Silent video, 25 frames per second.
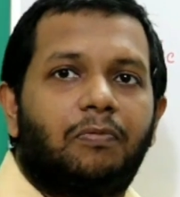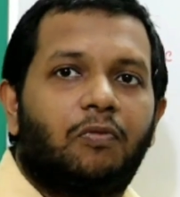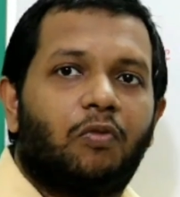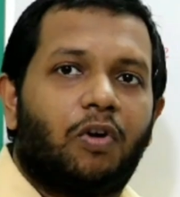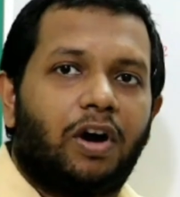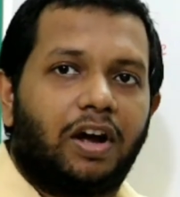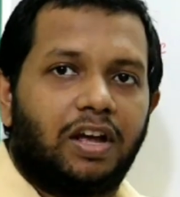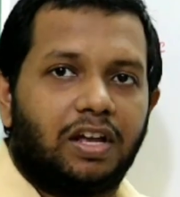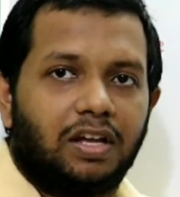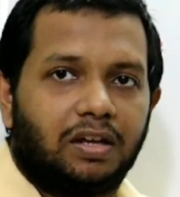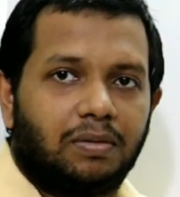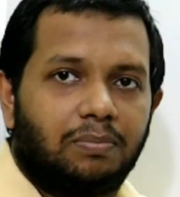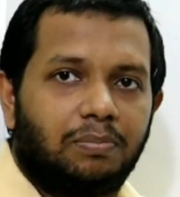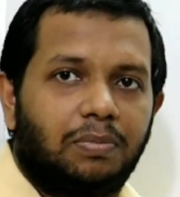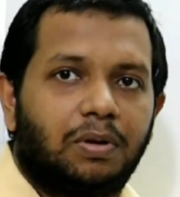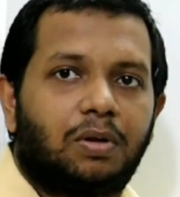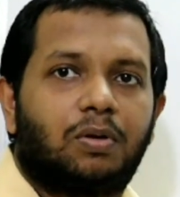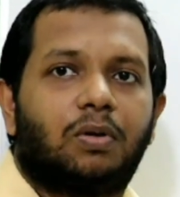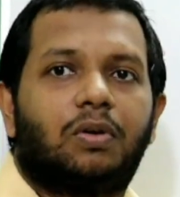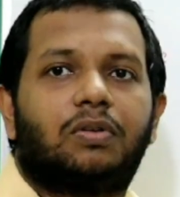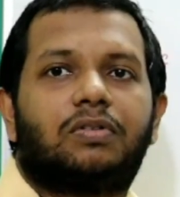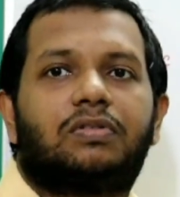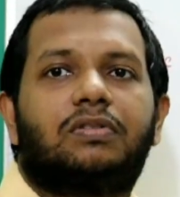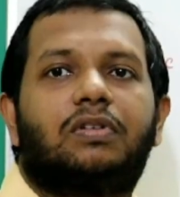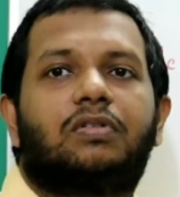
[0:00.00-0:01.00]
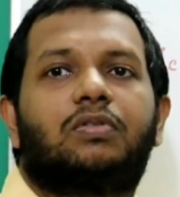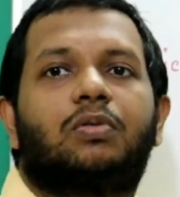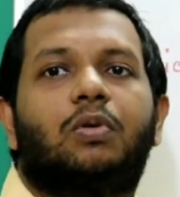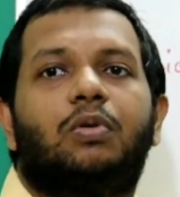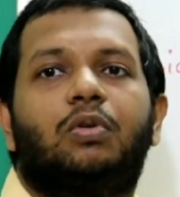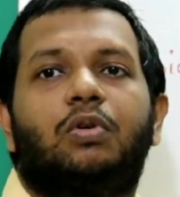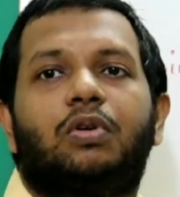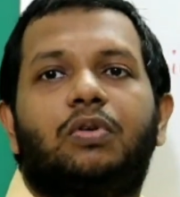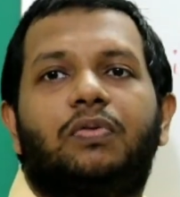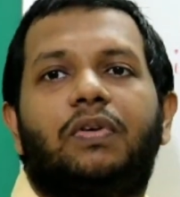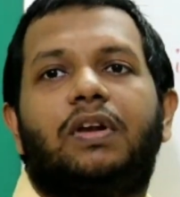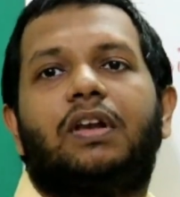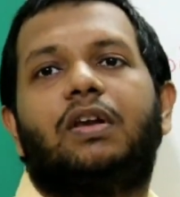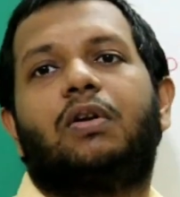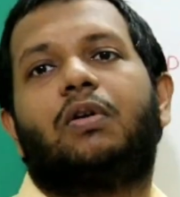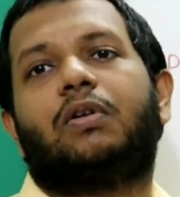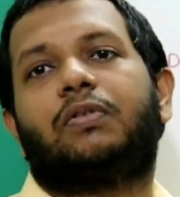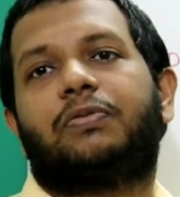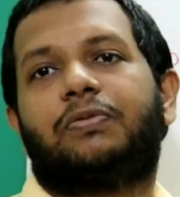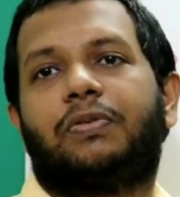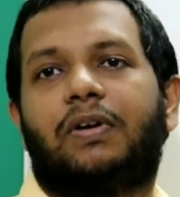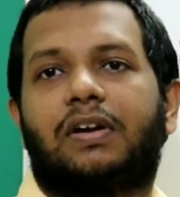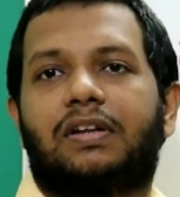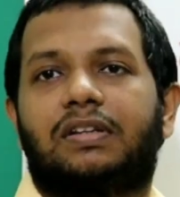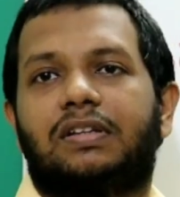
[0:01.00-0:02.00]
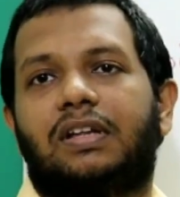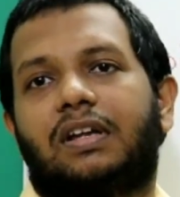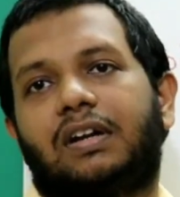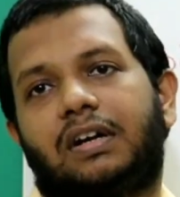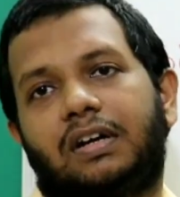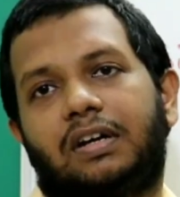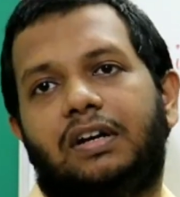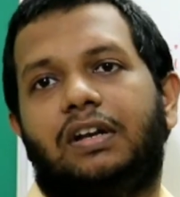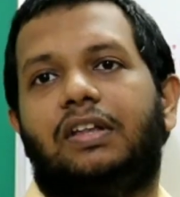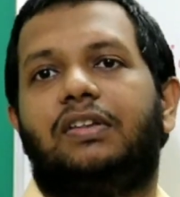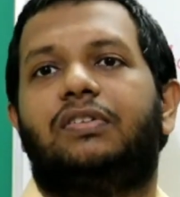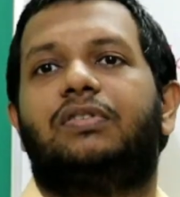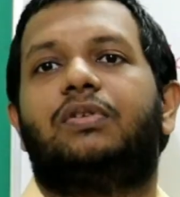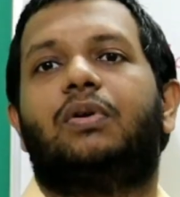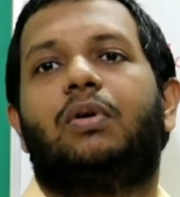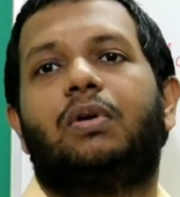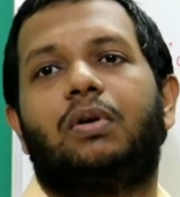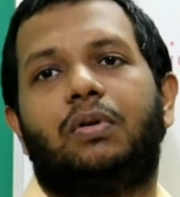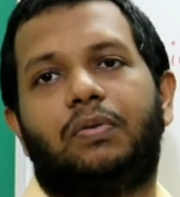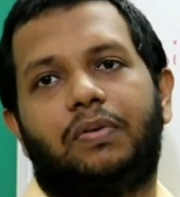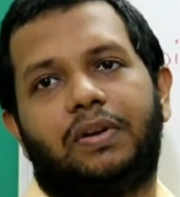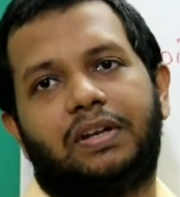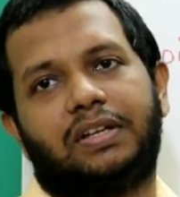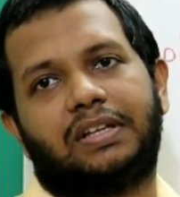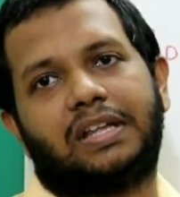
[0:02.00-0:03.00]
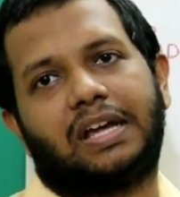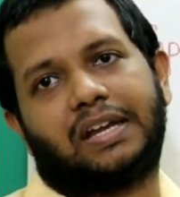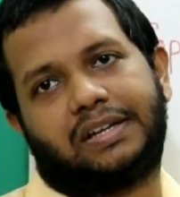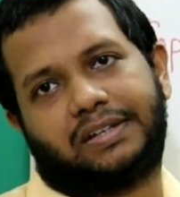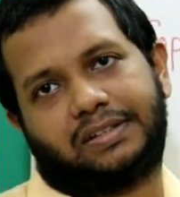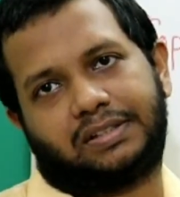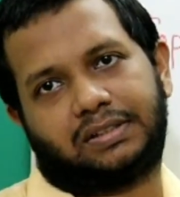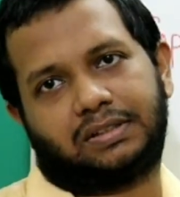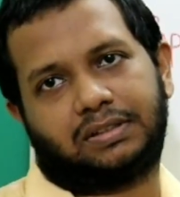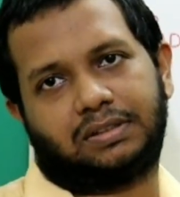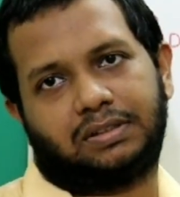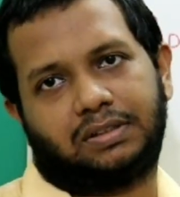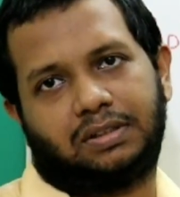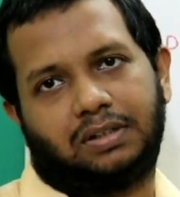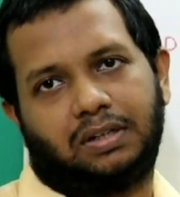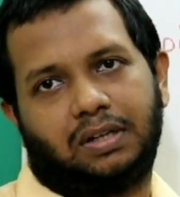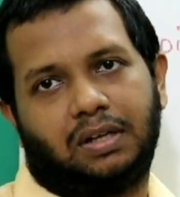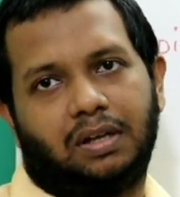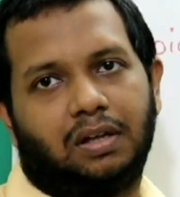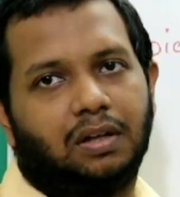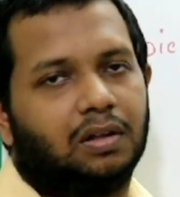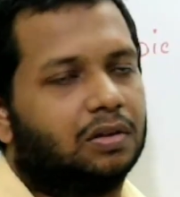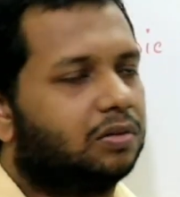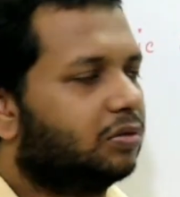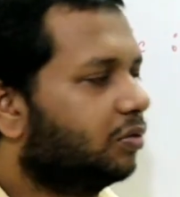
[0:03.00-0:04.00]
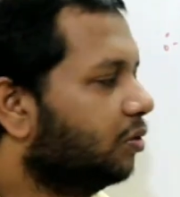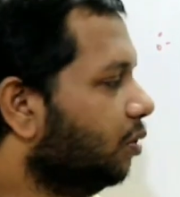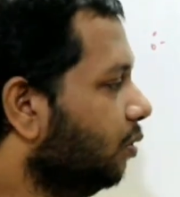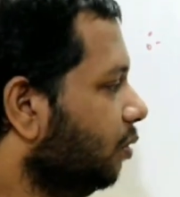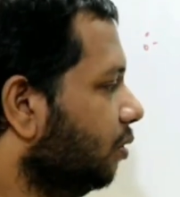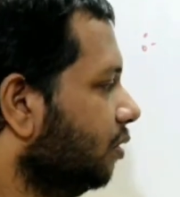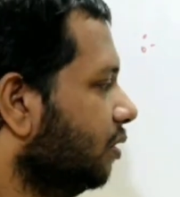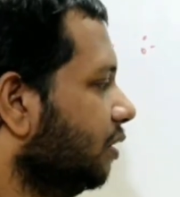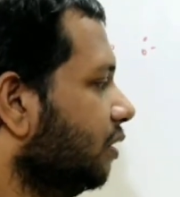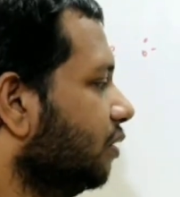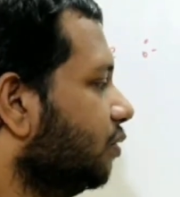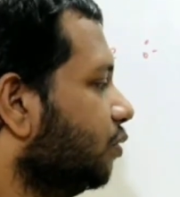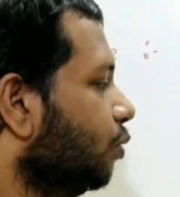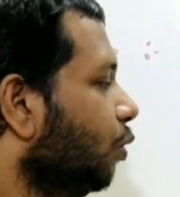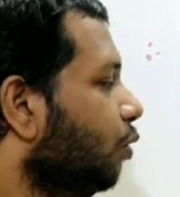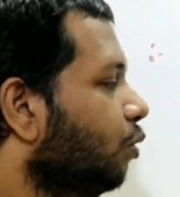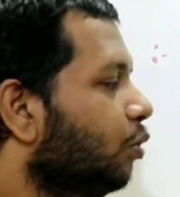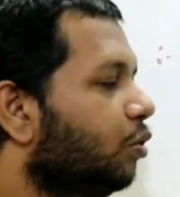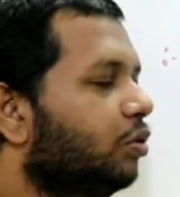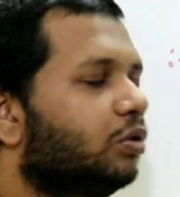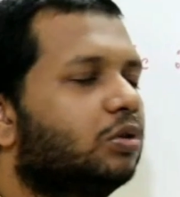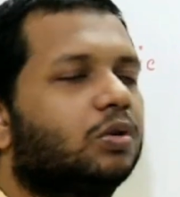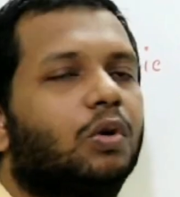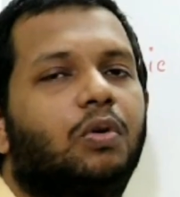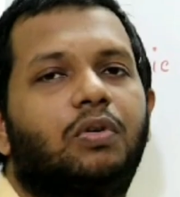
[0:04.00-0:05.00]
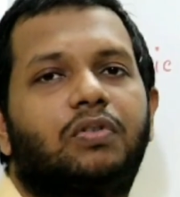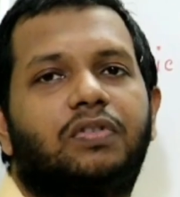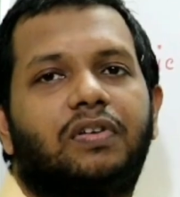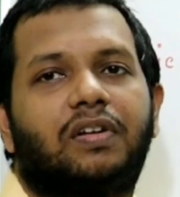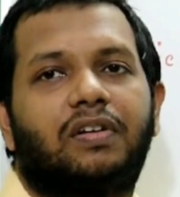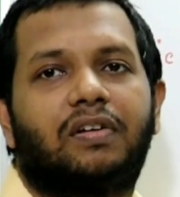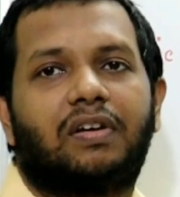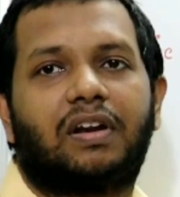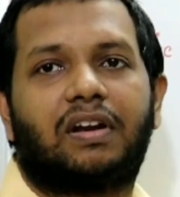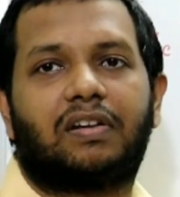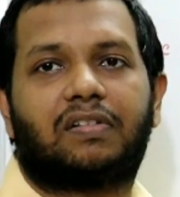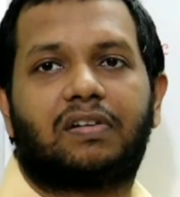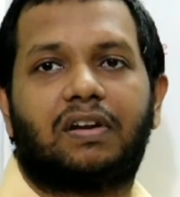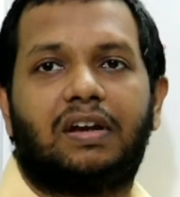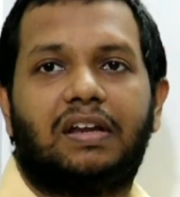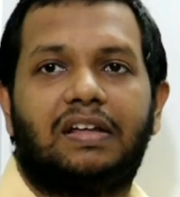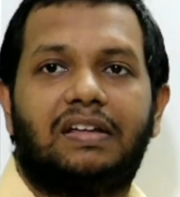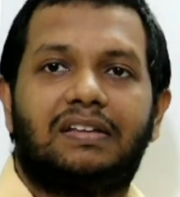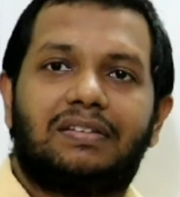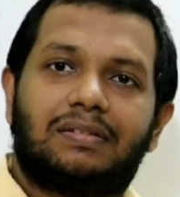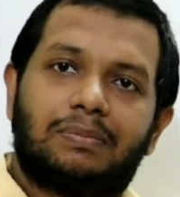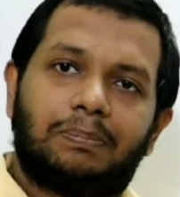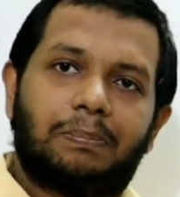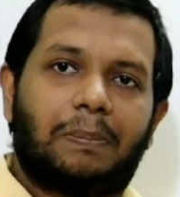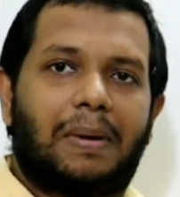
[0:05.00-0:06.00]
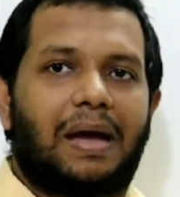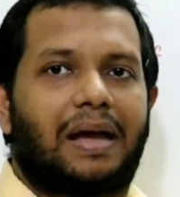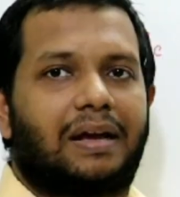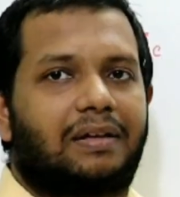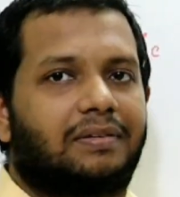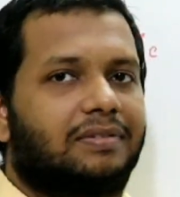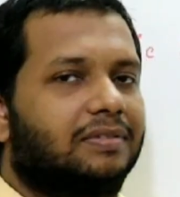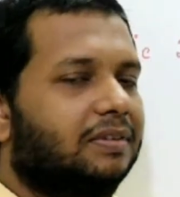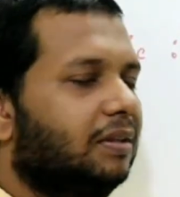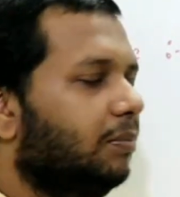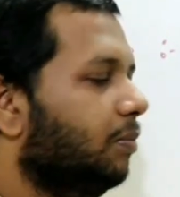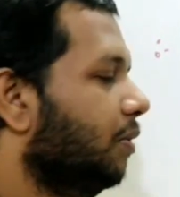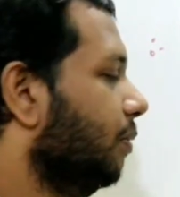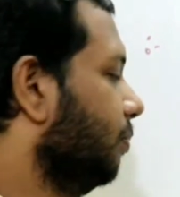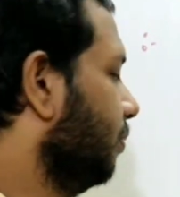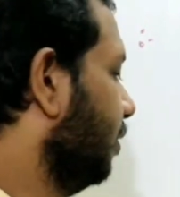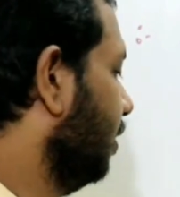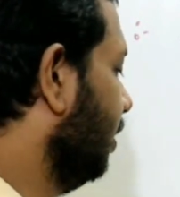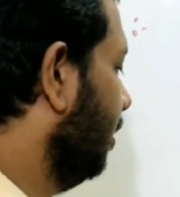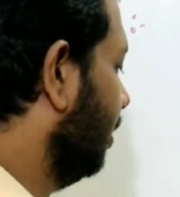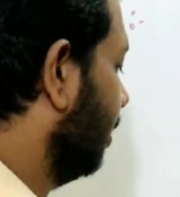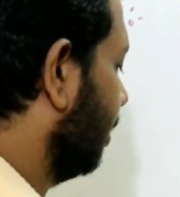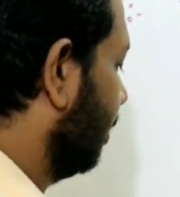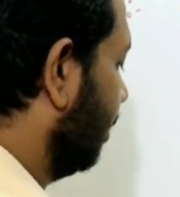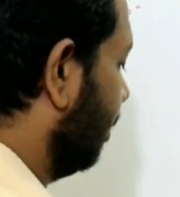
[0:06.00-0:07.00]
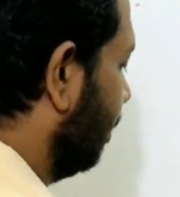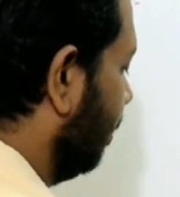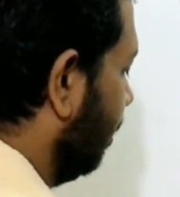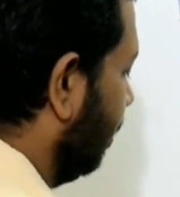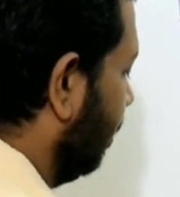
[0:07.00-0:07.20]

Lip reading: Why? Because the solute will not further dissolve in that. So solute concentration is maximum here.